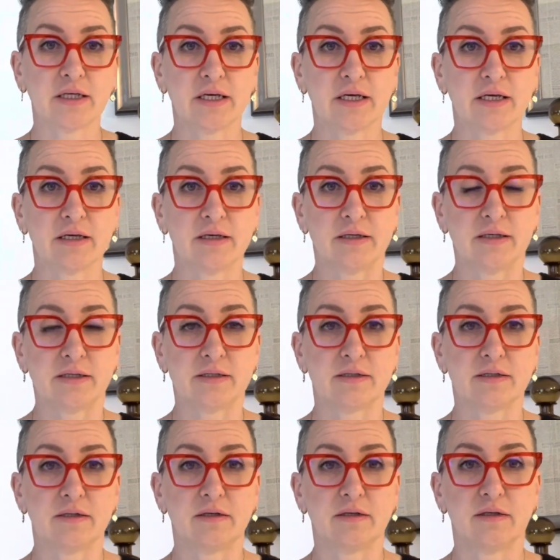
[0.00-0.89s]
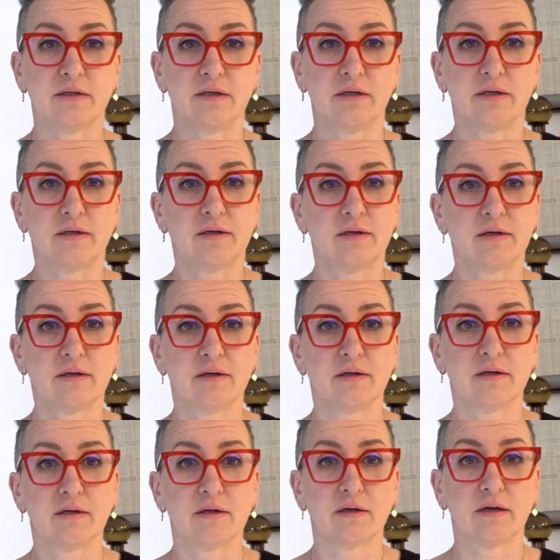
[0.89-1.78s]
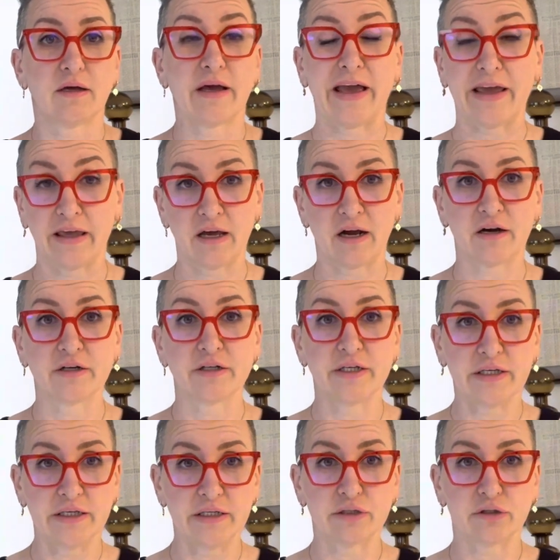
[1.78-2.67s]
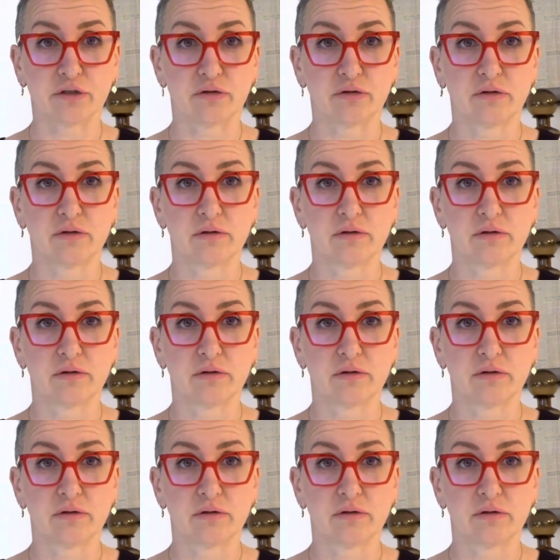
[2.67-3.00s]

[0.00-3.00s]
is a yarn eater.